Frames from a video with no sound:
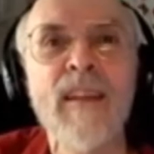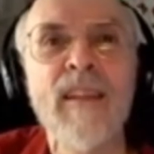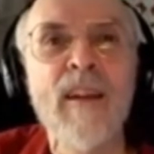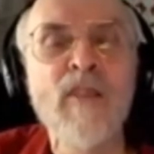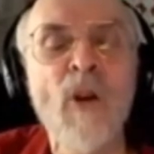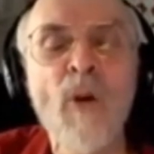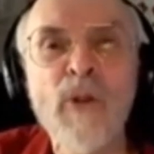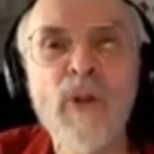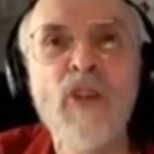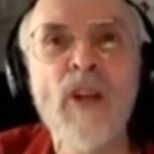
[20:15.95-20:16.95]
there's a whole
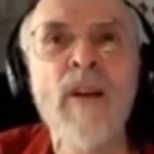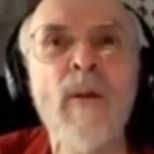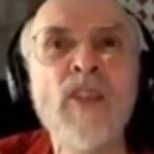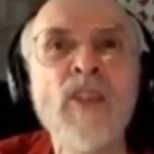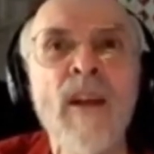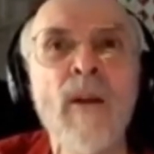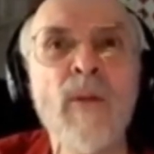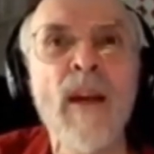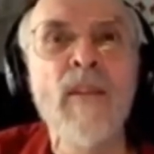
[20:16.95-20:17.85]
new generation out there